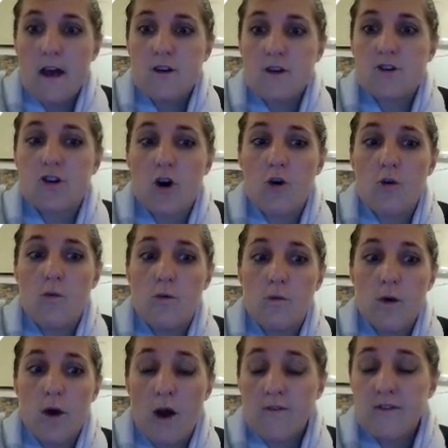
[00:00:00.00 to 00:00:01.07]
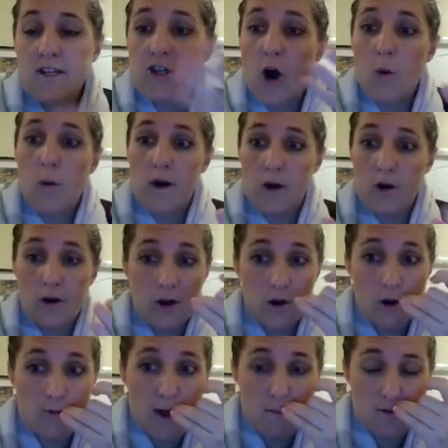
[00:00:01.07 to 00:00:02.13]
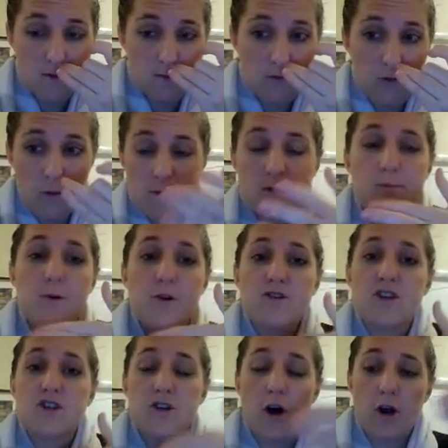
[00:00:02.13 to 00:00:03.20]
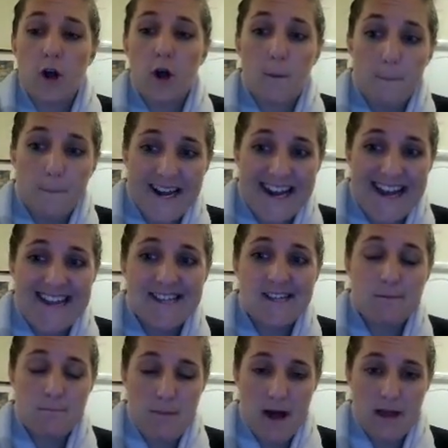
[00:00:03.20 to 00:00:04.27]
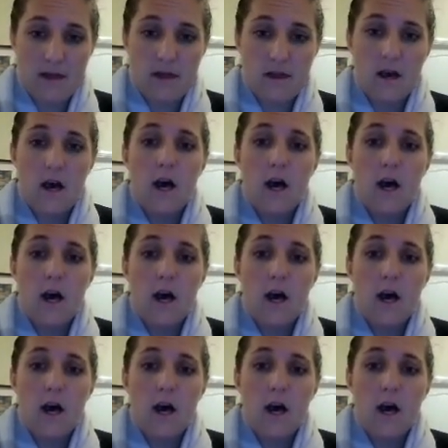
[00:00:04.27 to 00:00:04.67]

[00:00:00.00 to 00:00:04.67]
So we obviously don't want to look at November's performance because it's not a complete month.